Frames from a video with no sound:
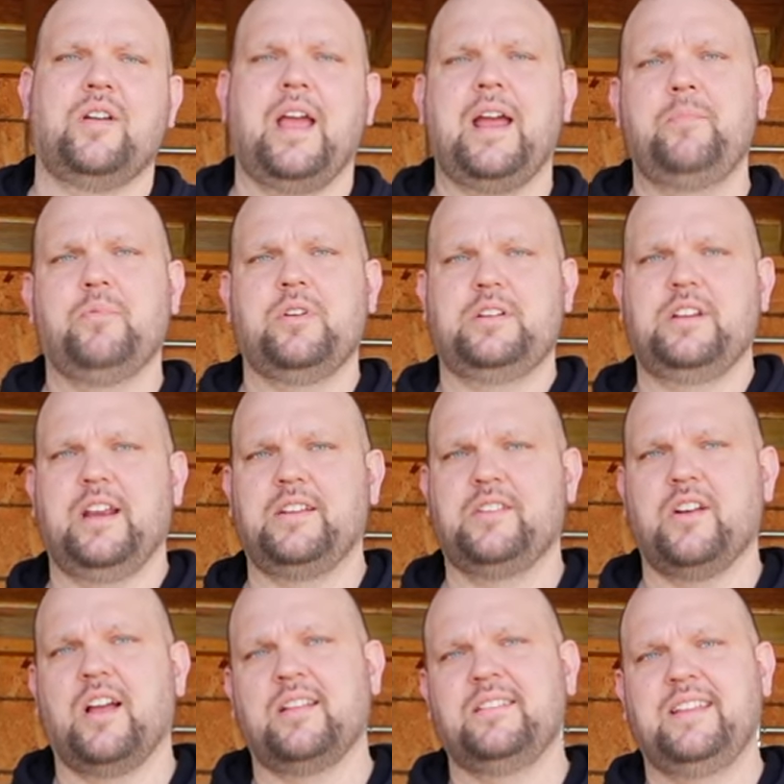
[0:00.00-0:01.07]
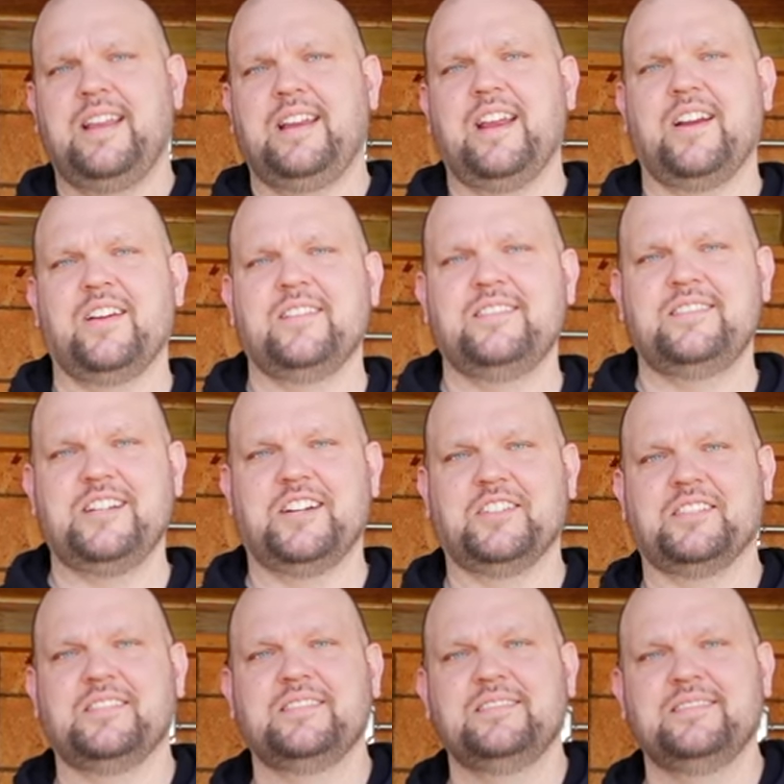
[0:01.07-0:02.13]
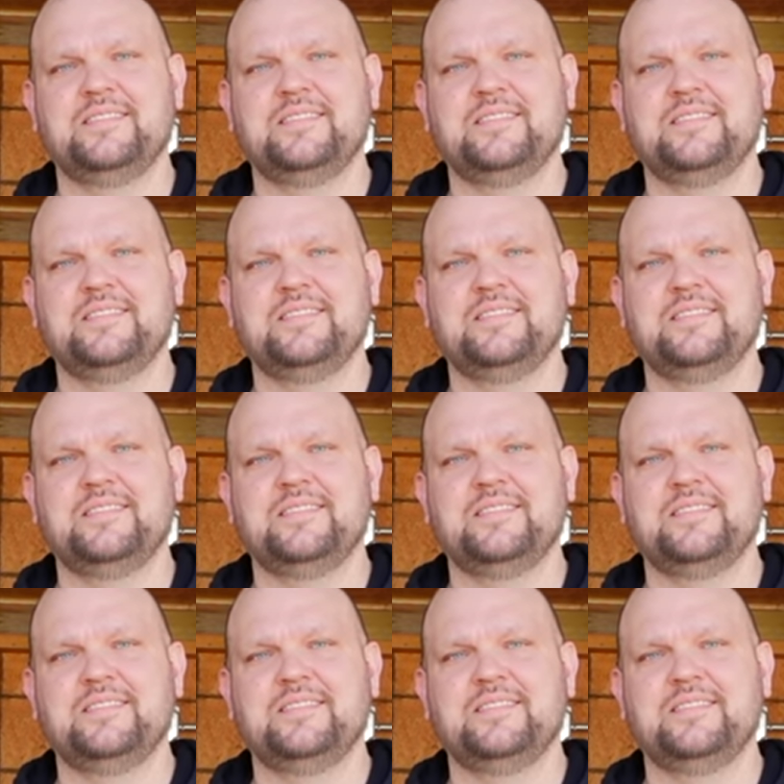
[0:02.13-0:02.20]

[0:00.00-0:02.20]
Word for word: I appreciate y'all. Take care. Cheers.